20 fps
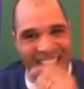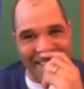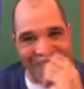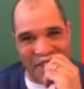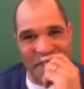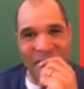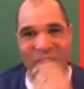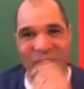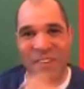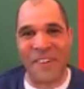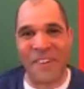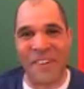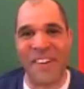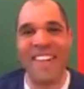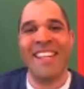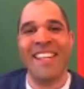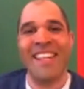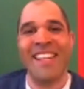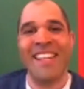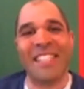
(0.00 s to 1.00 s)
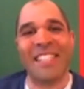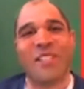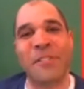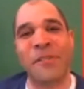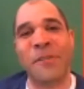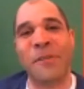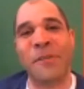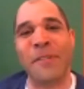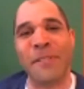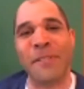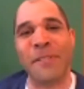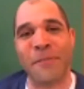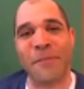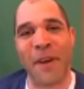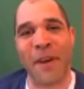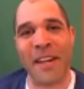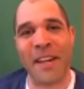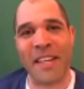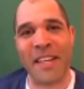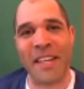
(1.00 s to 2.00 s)
That's true. That's true. It's
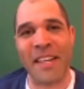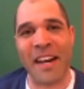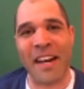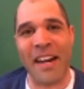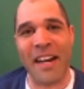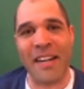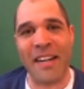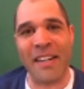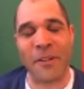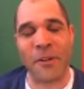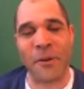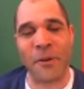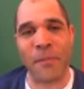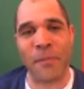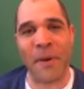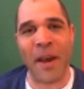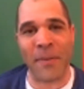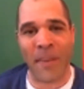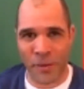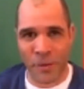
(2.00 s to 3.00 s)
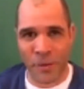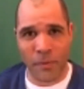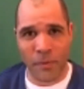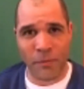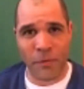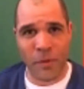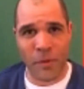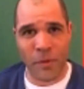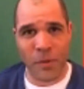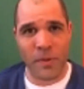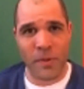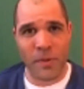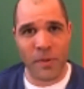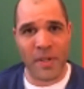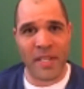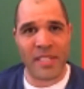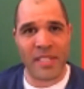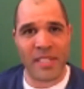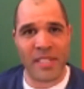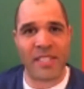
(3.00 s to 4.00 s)
finally uh, turnabout. And you
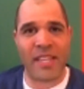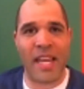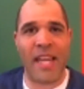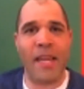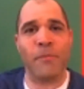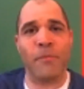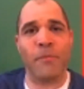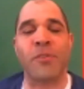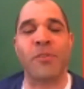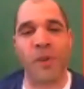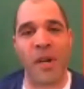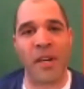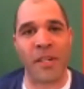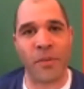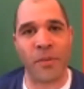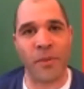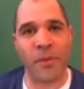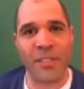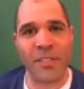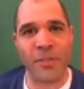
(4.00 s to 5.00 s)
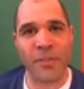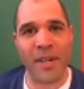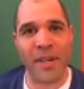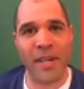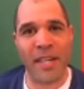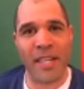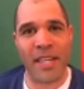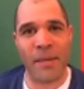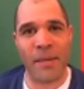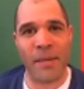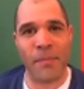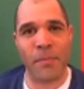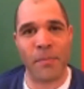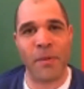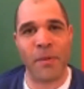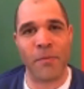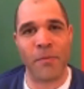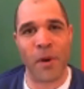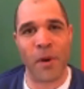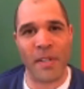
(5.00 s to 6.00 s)
reviewed his game for Destructoid. I tried to
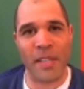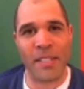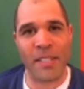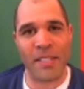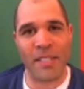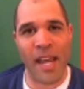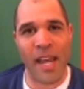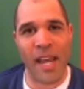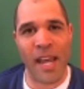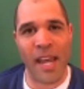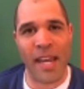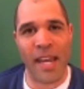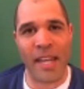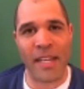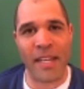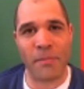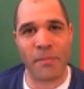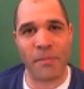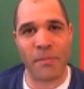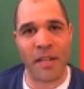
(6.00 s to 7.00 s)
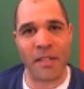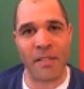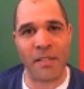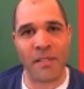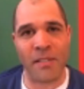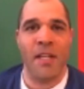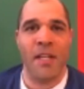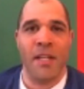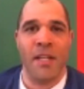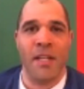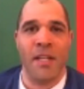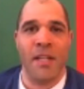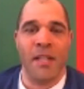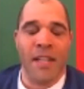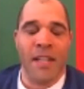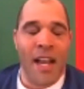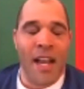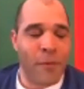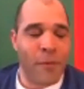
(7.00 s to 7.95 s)
keep you involved in the site because